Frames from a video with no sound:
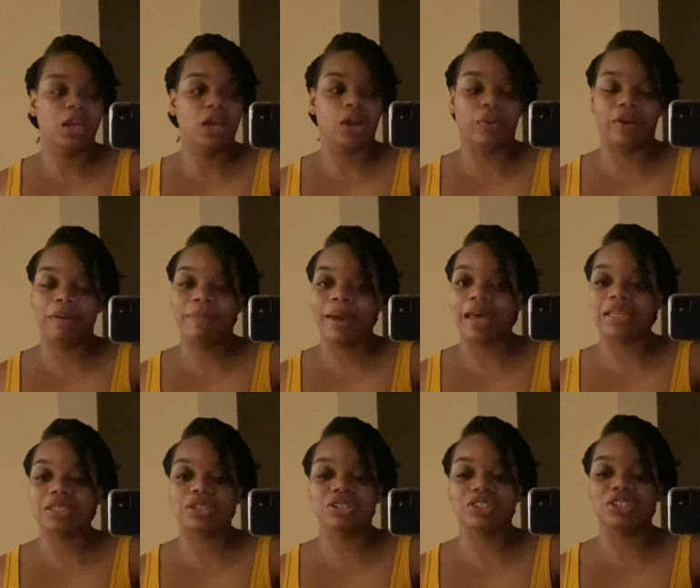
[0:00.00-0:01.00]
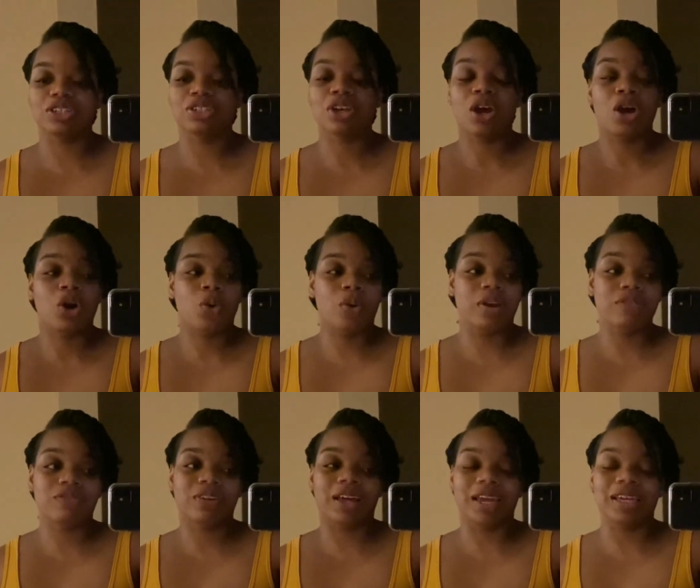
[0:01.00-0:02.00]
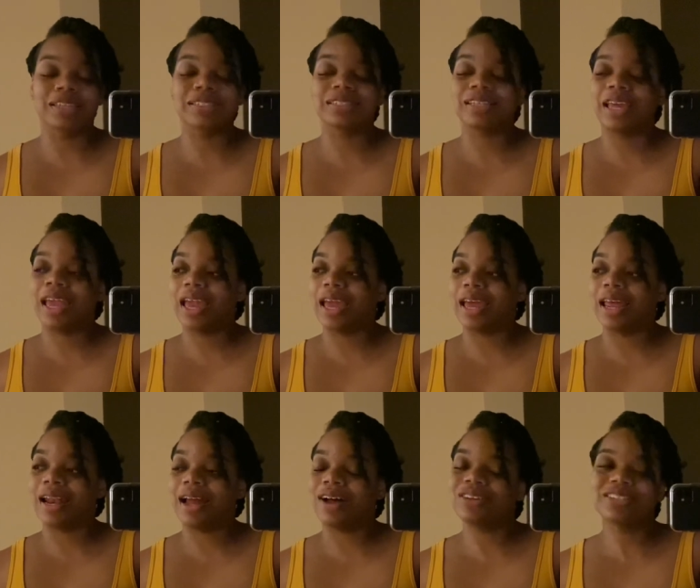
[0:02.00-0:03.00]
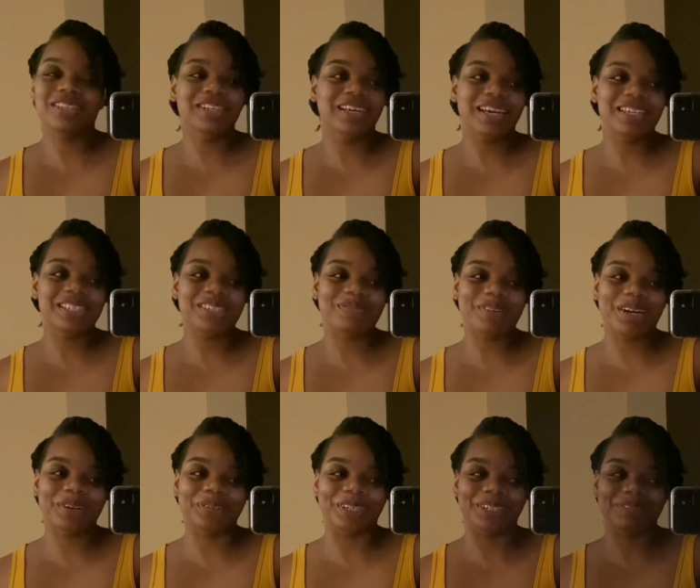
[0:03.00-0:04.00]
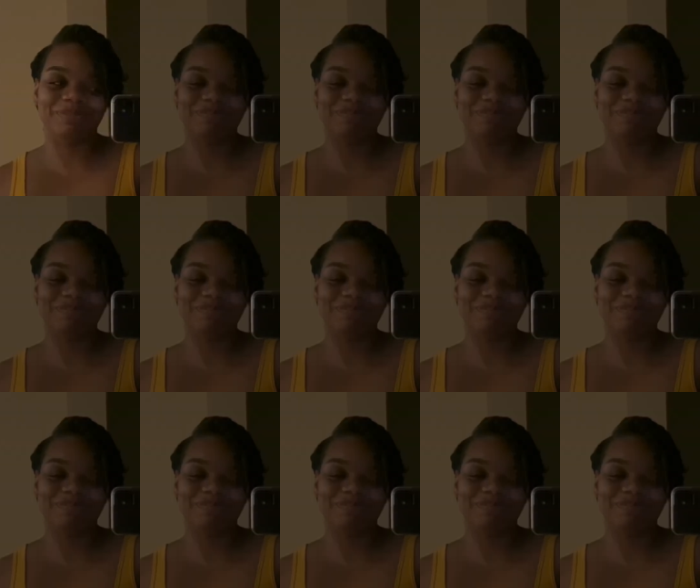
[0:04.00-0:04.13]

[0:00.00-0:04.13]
Great passengers, quick flights, and I'll see you guys tomorrow.